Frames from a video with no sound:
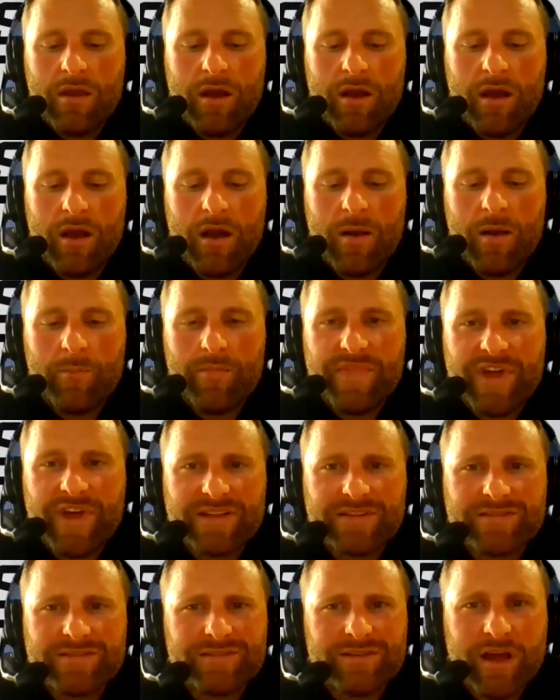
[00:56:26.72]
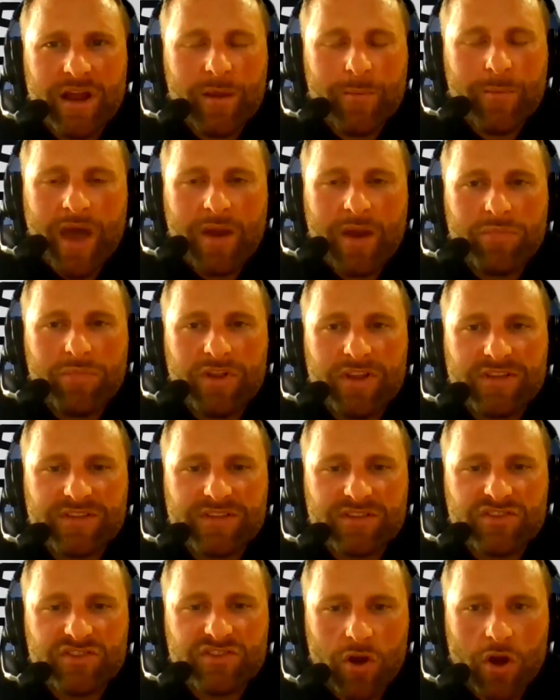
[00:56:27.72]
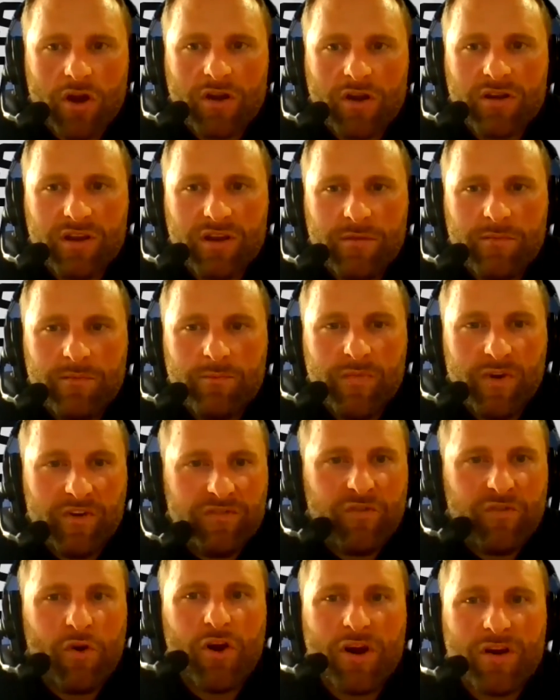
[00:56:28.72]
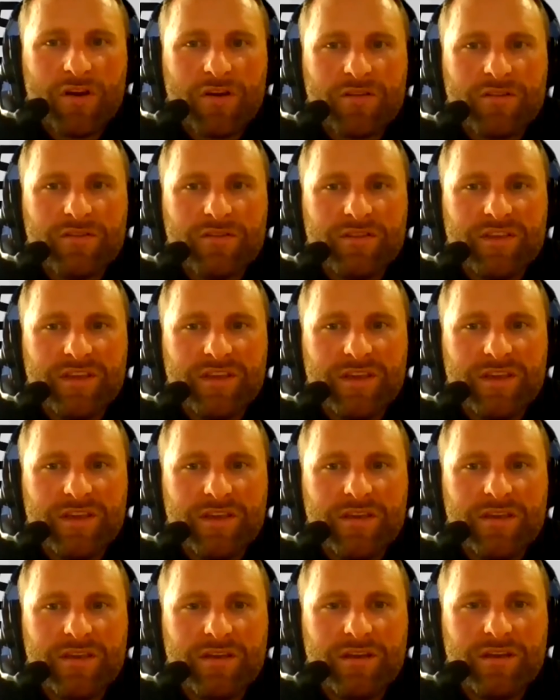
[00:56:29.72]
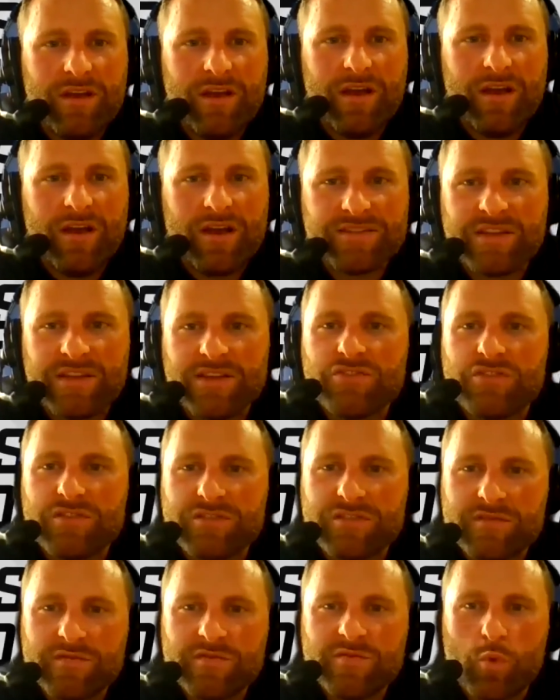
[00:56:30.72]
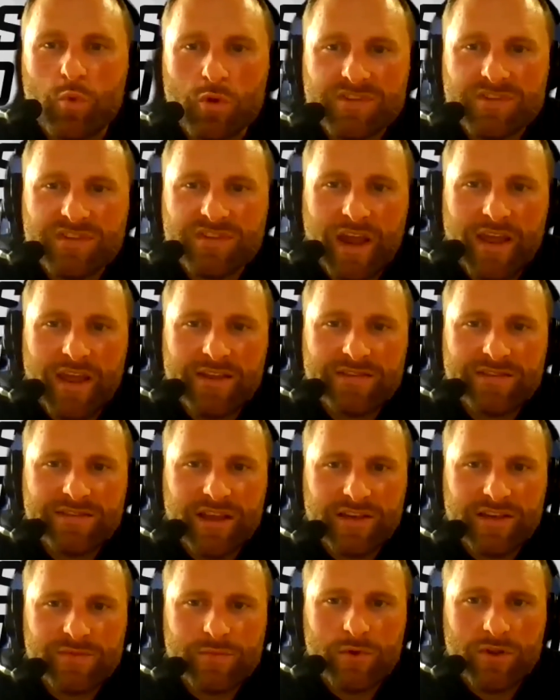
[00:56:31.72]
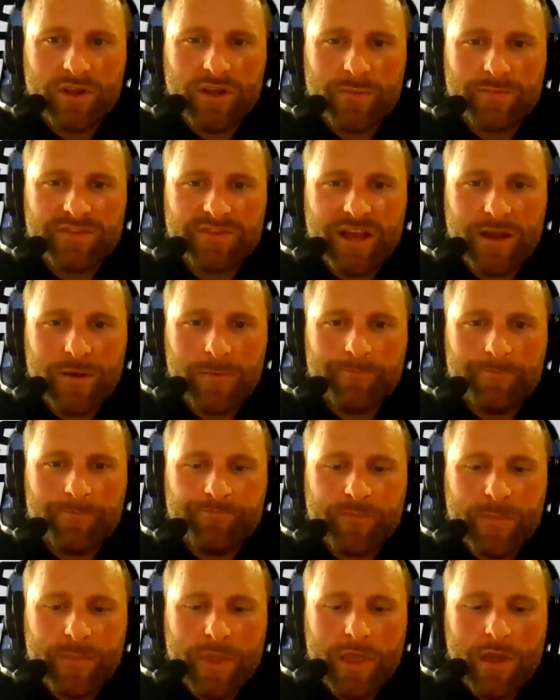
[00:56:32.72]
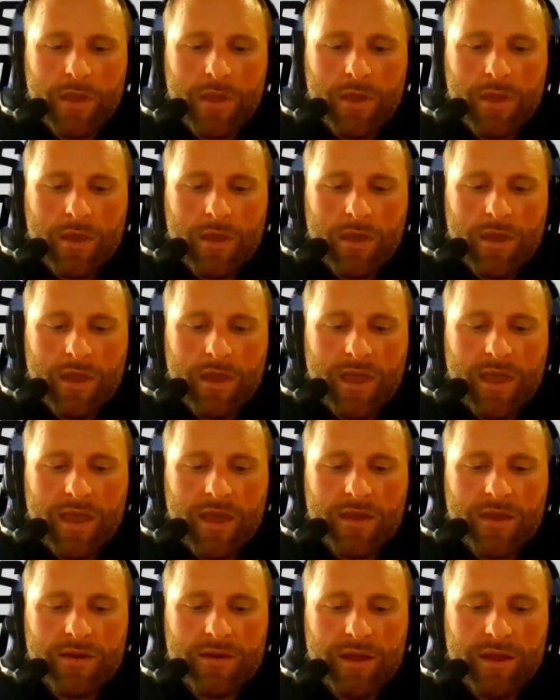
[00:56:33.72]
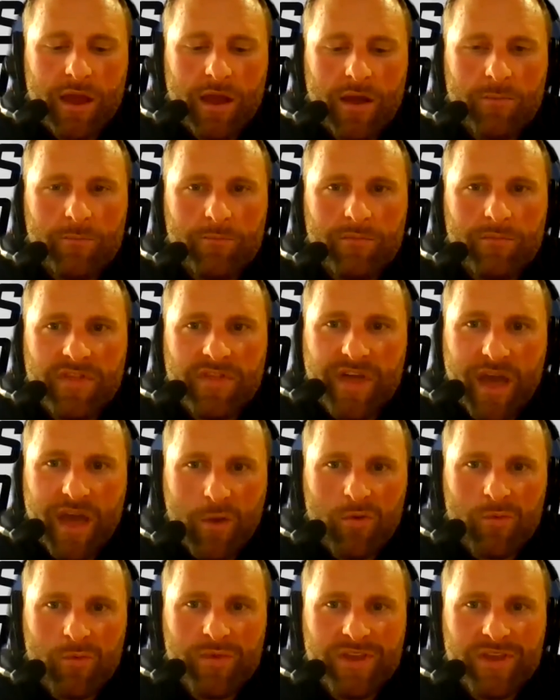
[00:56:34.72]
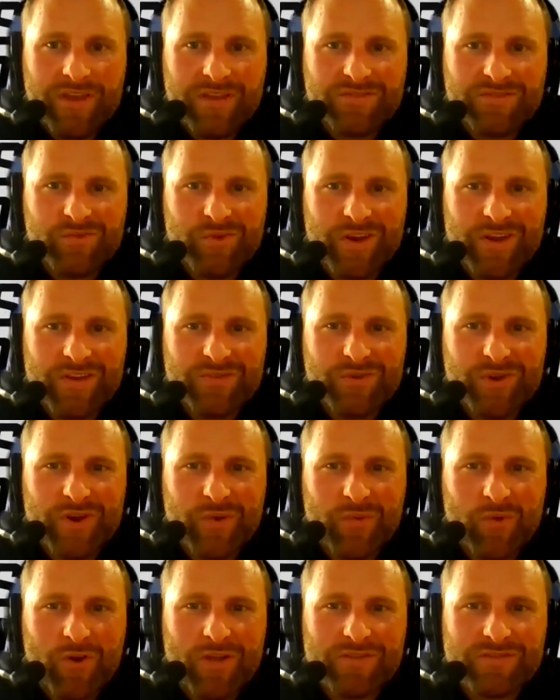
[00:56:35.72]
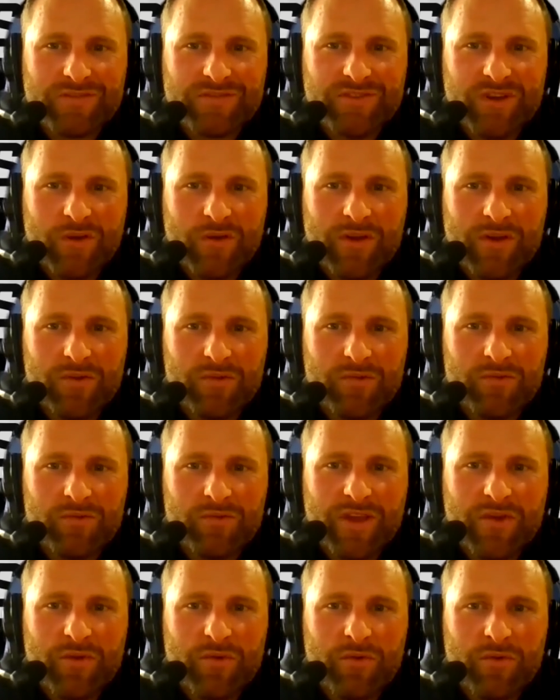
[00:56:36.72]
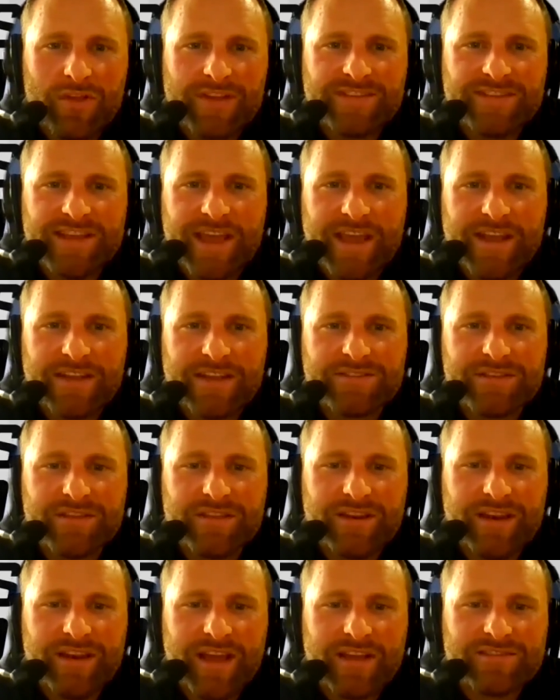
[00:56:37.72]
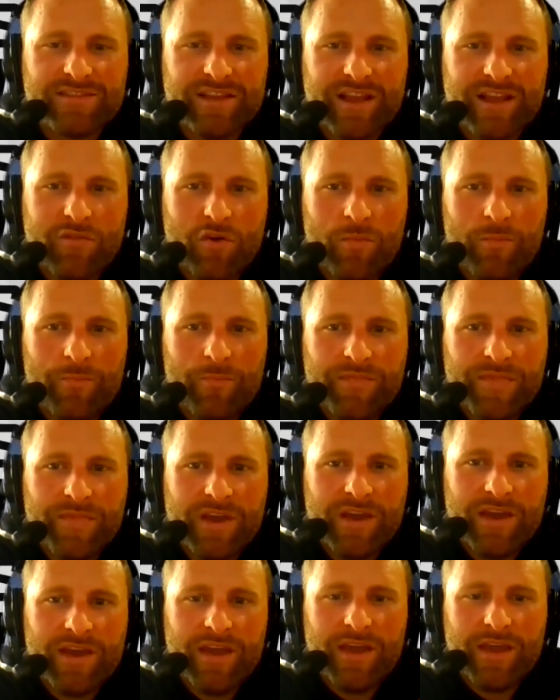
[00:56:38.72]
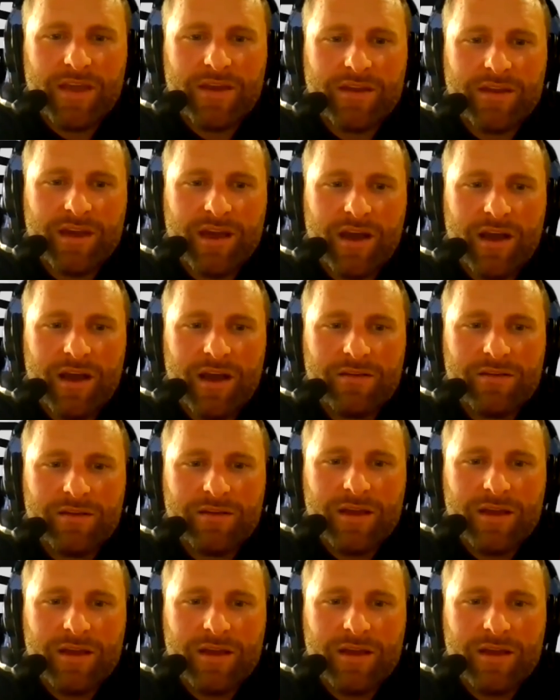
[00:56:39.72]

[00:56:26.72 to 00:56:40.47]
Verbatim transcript: um, that's not a bad place to start before the uh, essentials of sports science textbook comes out and um, that will be in 2021. So it'll it'll really take it to the next level, and uh,